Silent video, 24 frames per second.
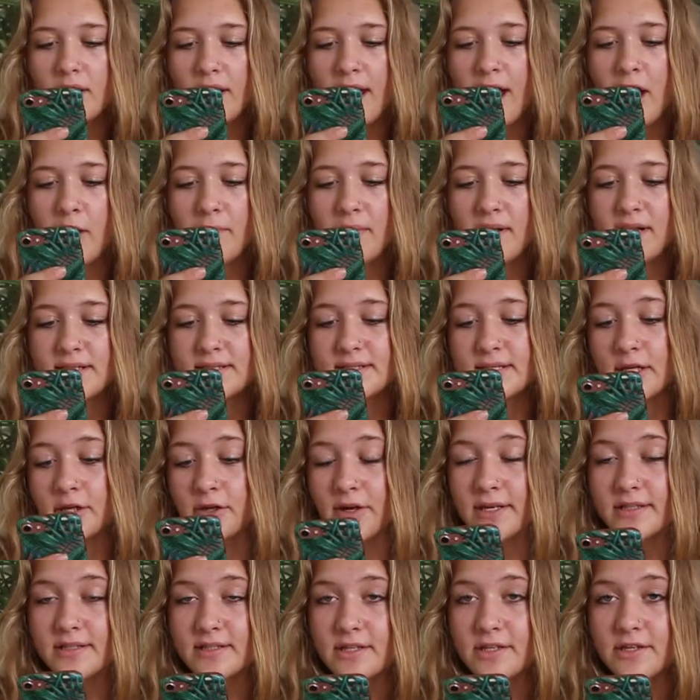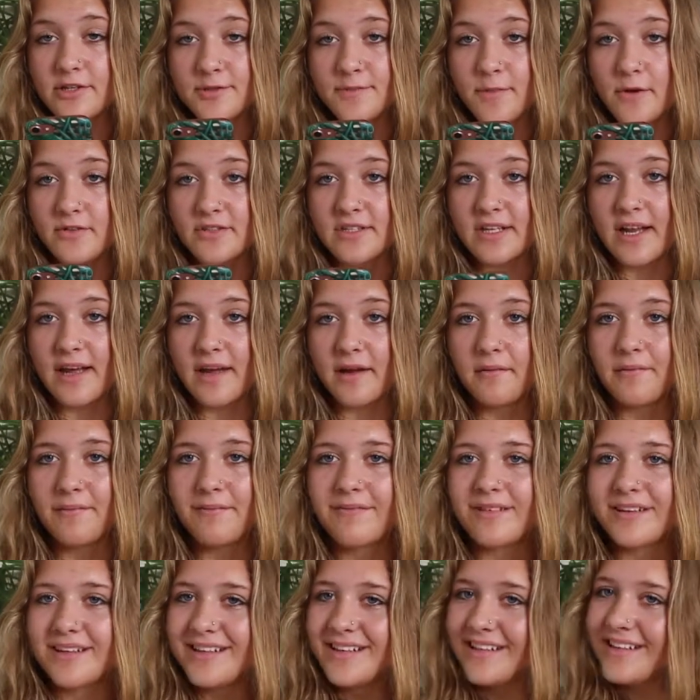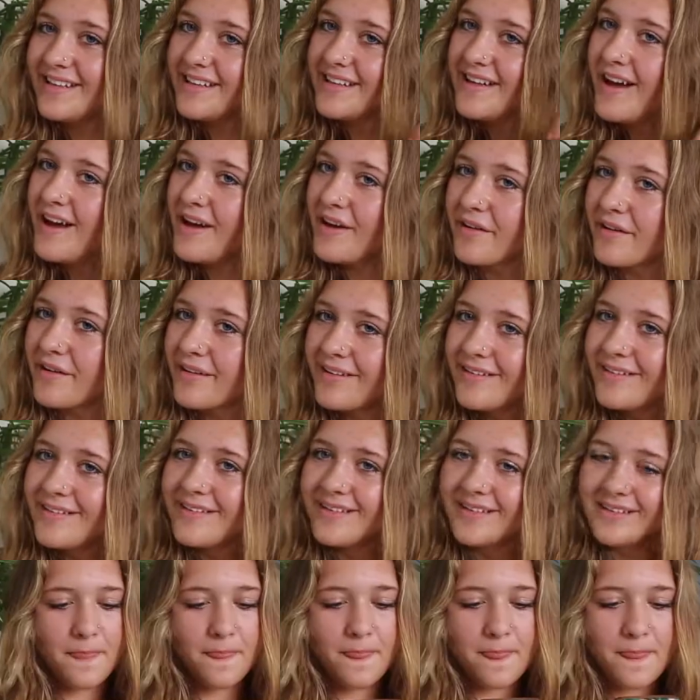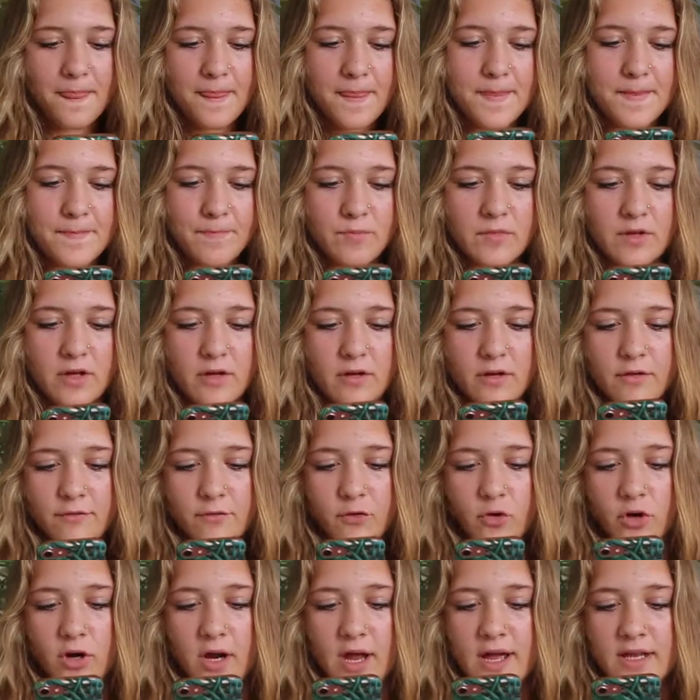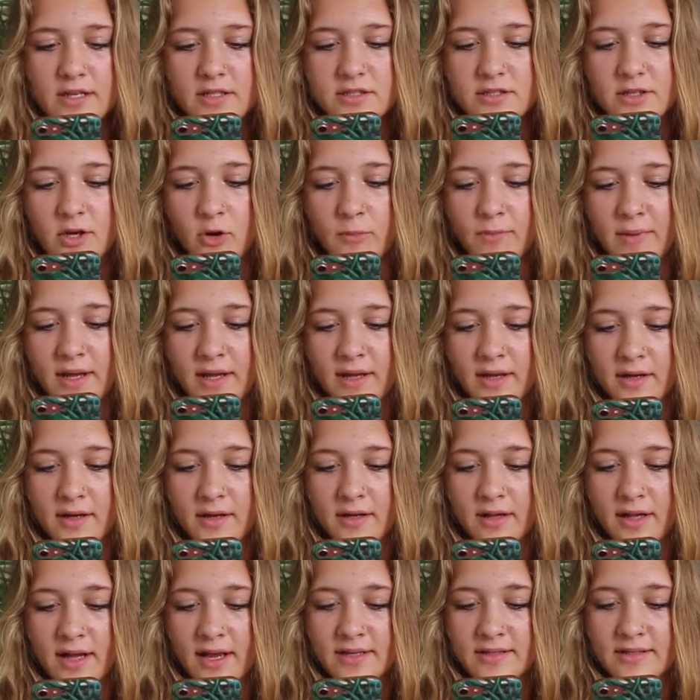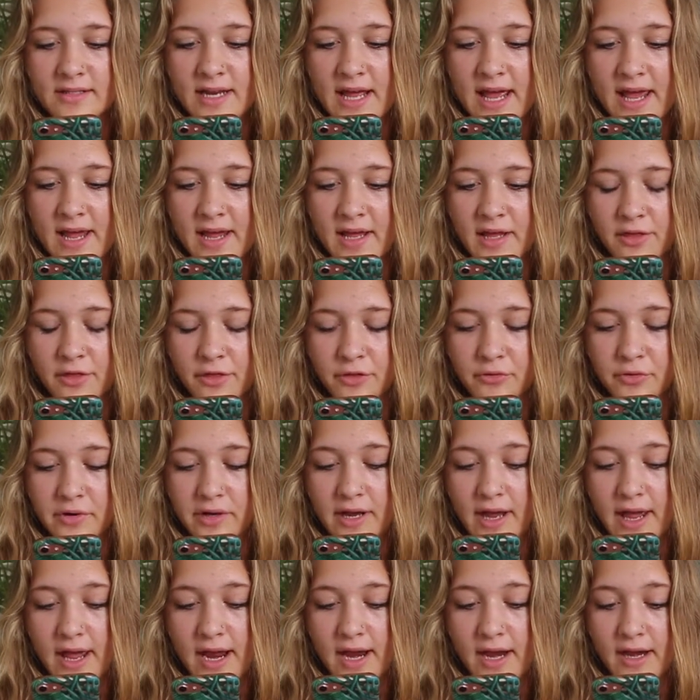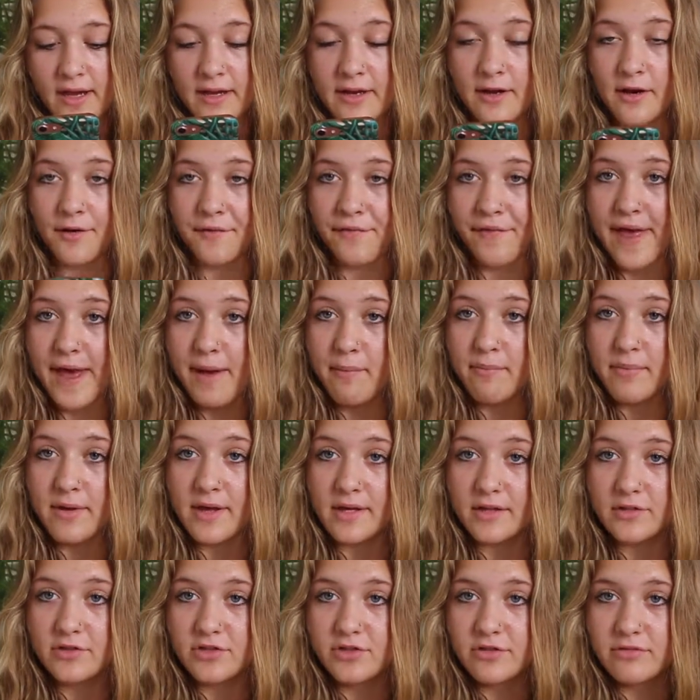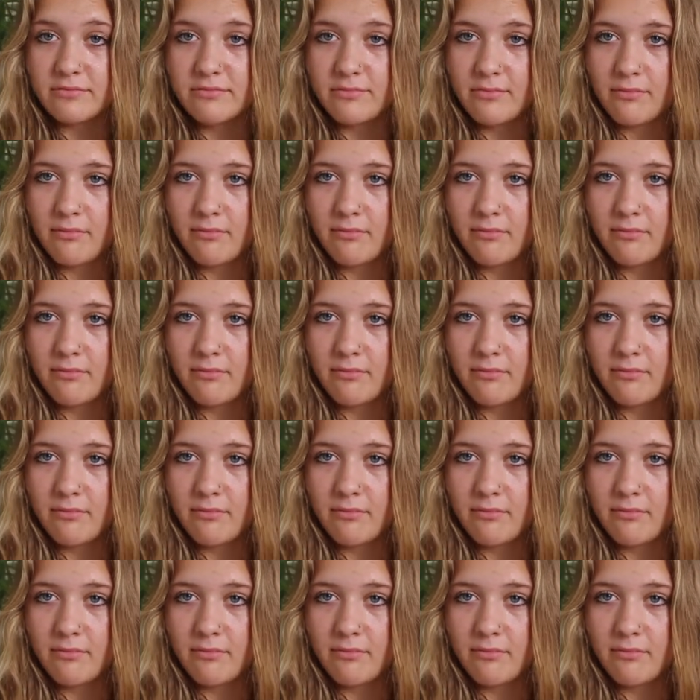How many cigarettes did you smoke today? None. Forehead so big it could land an A380 on that bitch.